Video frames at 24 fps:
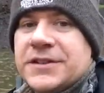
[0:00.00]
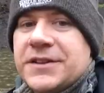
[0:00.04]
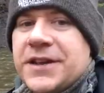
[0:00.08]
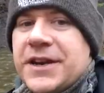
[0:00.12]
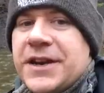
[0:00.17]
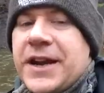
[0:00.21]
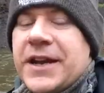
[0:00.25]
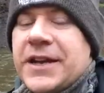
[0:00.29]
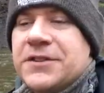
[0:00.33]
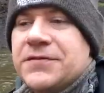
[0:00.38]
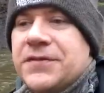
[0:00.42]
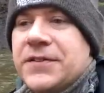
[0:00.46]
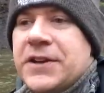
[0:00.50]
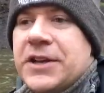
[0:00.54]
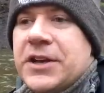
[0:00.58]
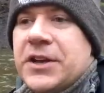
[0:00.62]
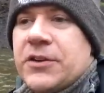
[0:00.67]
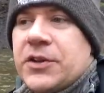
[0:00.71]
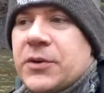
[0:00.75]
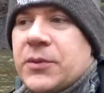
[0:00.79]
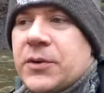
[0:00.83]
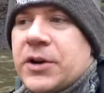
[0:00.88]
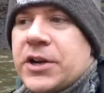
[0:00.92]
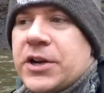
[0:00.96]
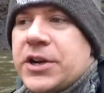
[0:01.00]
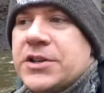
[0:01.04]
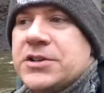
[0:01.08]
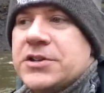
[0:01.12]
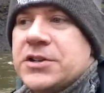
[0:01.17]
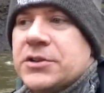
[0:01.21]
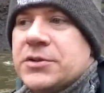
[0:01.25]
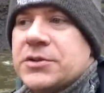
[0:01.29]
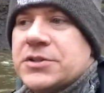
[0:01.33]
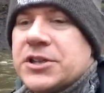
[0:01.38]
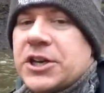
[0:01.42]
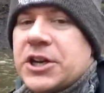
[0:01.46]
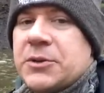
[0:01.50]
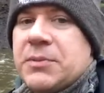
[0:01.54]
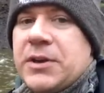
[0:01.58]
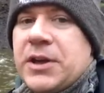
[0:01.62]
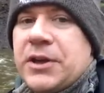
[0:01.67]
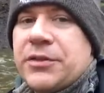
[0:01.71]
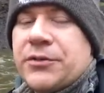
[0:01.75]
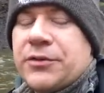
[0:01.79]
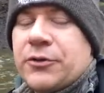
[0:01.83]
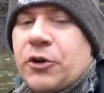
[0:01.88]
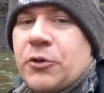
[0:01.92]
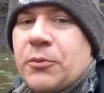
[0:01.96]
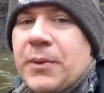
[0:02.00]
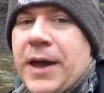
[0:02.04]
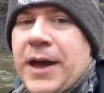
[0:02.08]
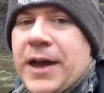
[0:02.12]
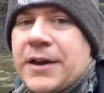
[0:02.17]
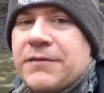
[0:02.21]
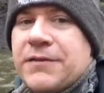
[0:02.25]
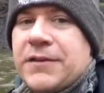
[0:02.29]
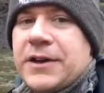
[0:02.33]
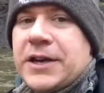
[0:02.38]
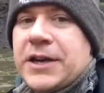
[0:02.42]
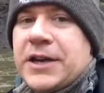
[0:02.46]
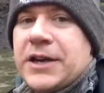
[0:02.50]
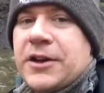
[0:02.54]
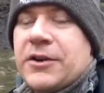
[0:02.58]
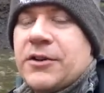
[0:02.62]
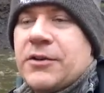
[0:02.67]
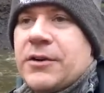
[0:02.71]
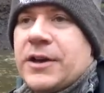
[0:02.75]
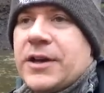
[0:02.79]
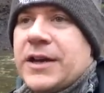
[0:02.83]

The next video that we're going to do is going to be a throwback video.